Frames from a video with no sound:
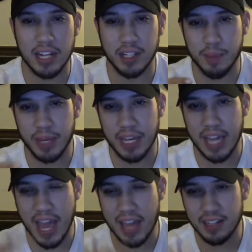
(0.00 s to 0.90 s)
clip
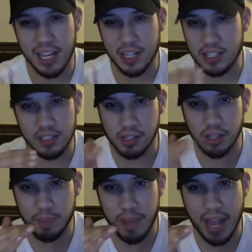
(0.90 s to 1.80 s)
again, like just
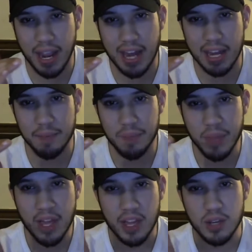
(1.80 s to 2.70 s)
look back at it,
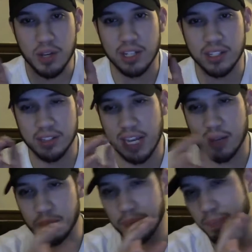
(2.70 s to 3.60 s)
you can like
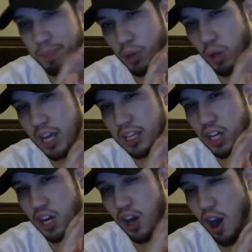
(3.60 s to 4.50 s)
look at
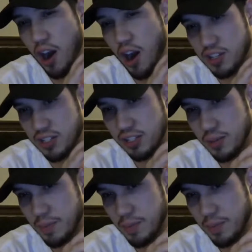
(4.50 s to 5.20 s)
the cars.